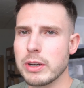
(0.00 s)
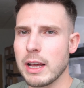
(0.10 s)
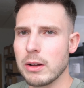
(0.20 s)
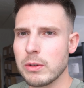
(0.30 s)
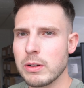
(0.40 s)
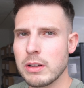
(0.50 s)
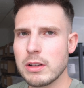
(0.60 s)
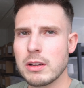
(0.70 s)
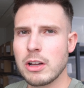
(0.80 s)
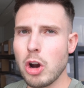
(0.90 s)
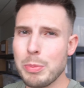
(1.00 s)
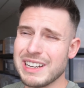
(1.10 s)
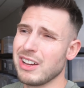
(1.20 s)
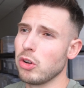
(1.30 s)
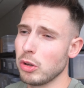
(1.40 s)
now, hoping
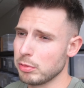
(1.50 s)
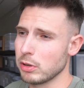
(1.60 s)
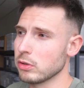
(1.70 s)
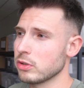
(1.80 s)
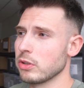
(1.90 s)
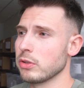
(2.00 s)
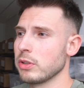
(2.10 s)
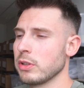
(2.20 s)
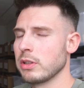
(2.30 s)
that all the product's good.